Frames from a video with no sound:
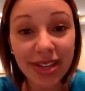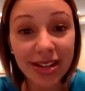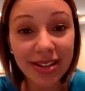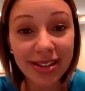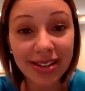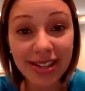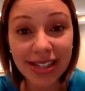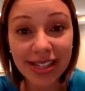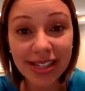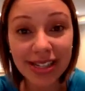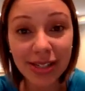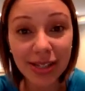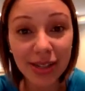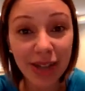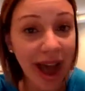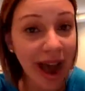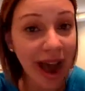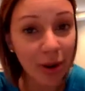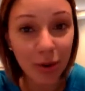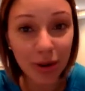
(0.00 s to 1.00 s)
this
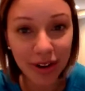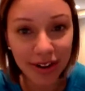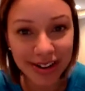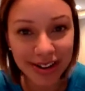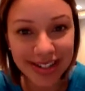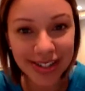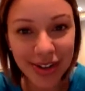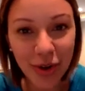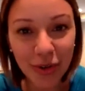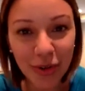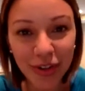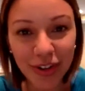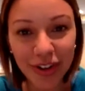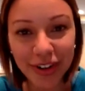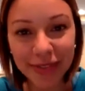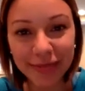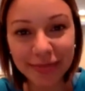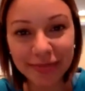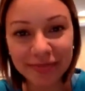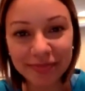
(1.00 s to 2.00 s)
hour is
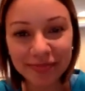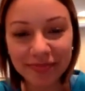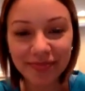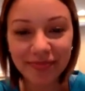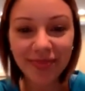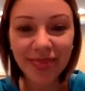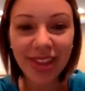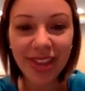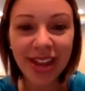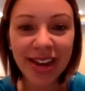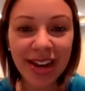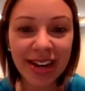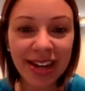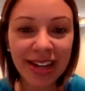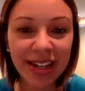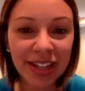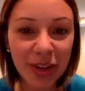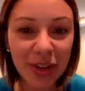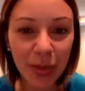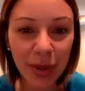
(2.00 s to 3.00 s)
over.
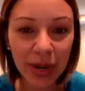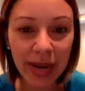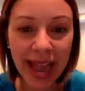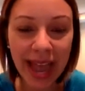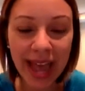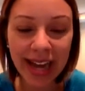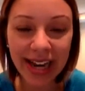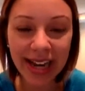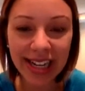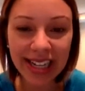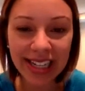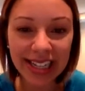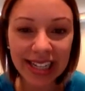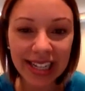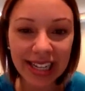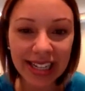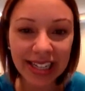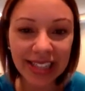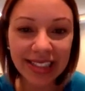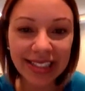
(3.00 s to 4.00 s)
Janelle, do you want to add
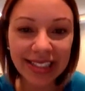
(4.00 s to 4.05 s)
anything?